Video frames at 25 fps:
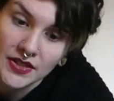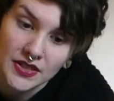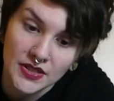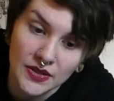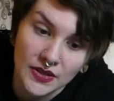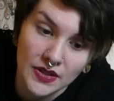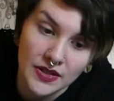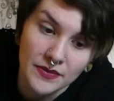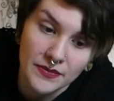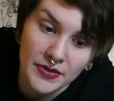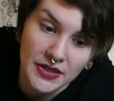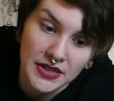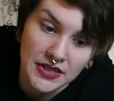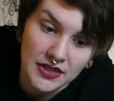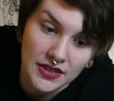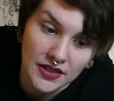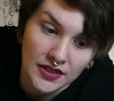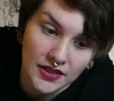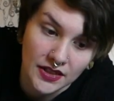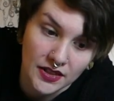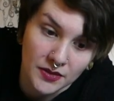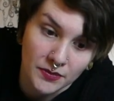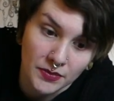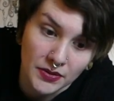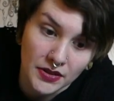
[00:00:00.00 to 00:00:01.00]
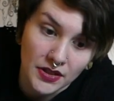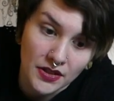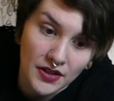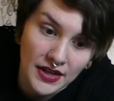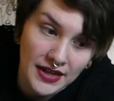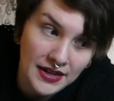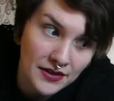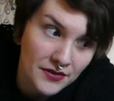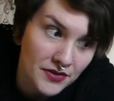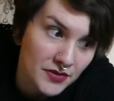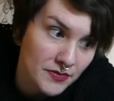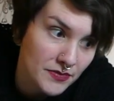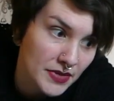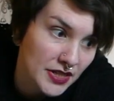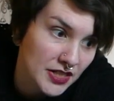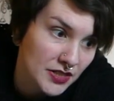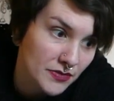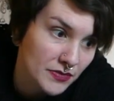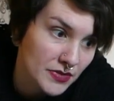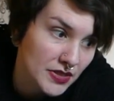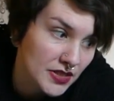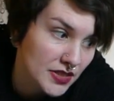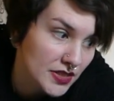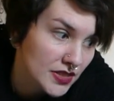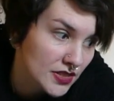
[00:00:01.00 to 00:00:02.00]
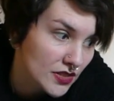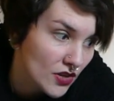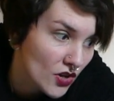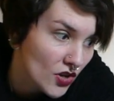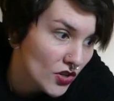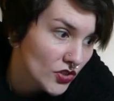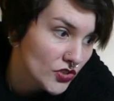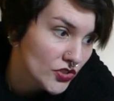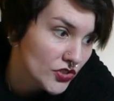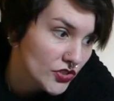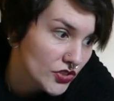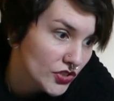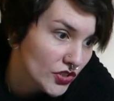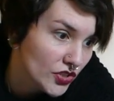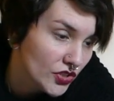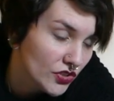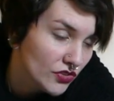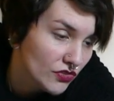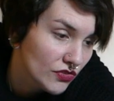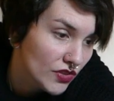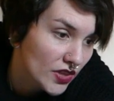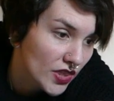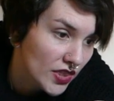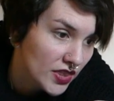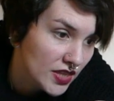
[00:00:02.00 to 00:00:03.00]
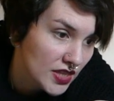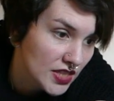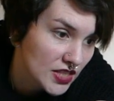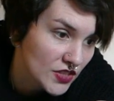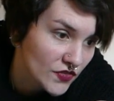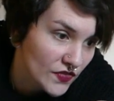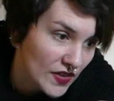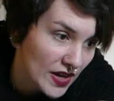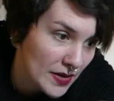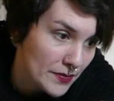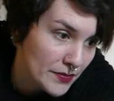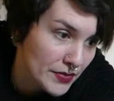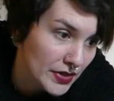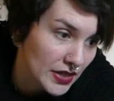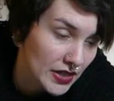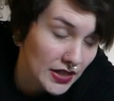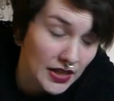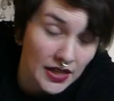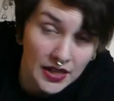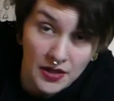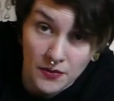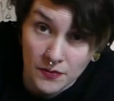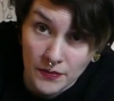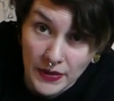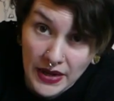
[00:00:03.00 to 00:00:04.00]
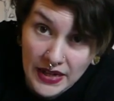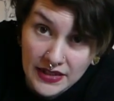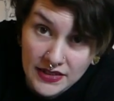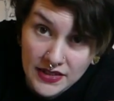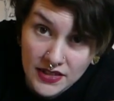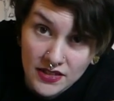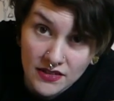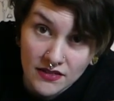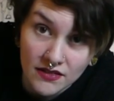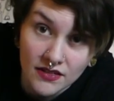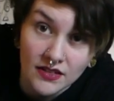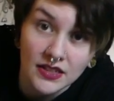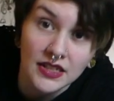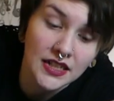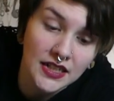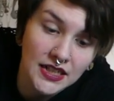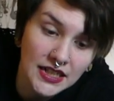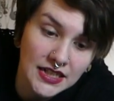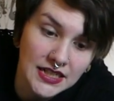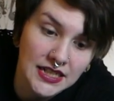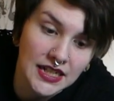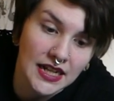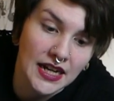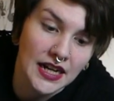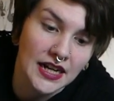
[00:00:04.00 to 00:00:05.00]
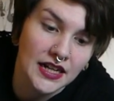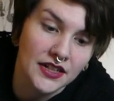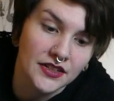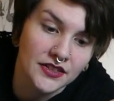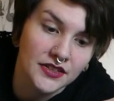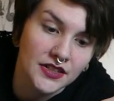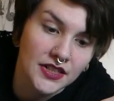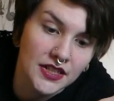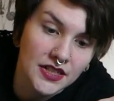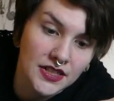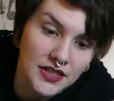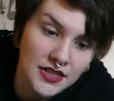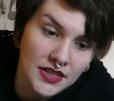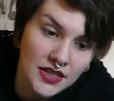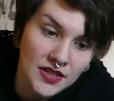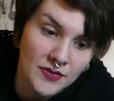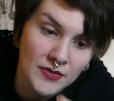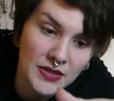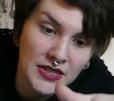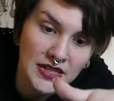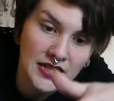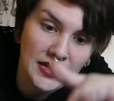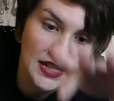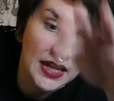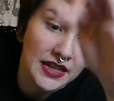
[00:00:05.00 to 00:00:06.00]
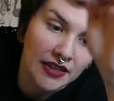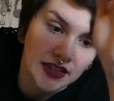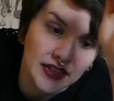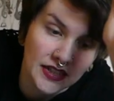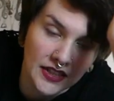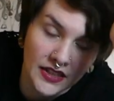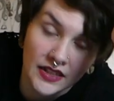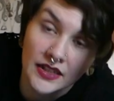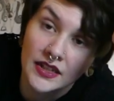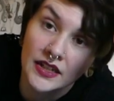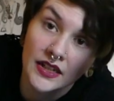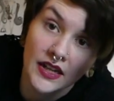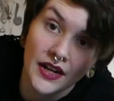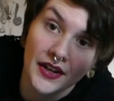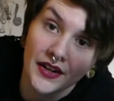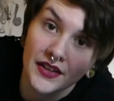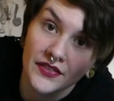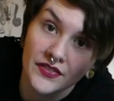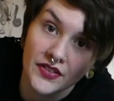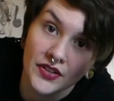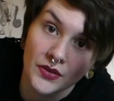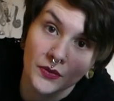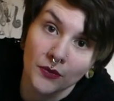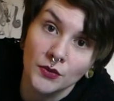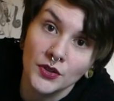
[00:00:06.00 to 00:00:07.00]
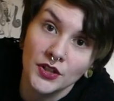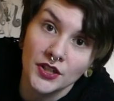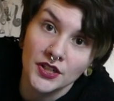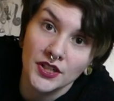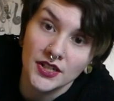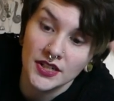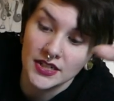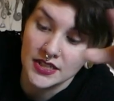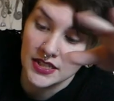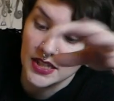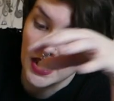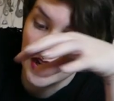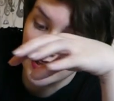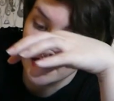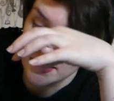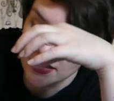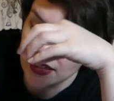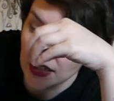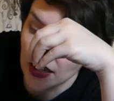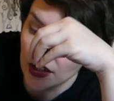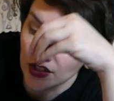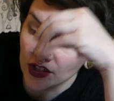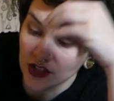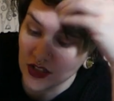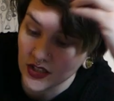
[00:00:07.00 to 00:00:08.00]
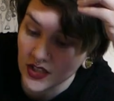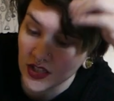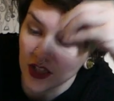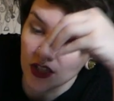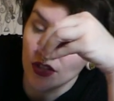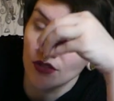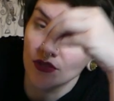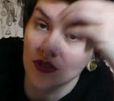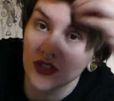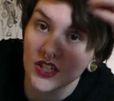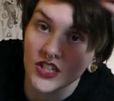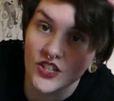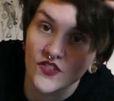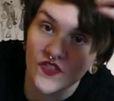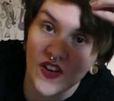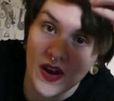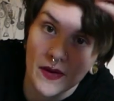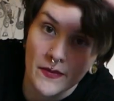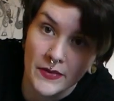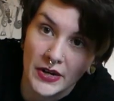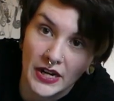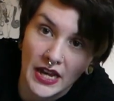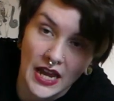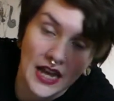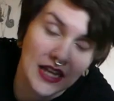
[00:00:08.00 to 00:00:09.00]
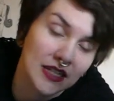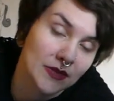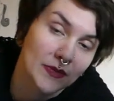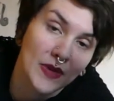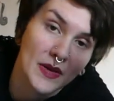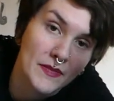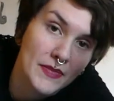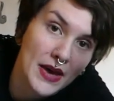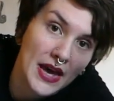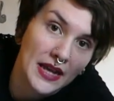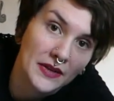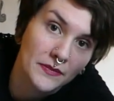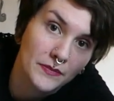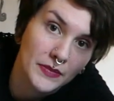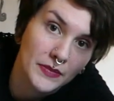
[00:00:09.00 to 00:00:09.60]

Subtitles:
So I'm basically going to plot out the measurements onto this fabric in pencil, cut it out, seam it together, and if it works, then I'll essentially use this fabric as my pattern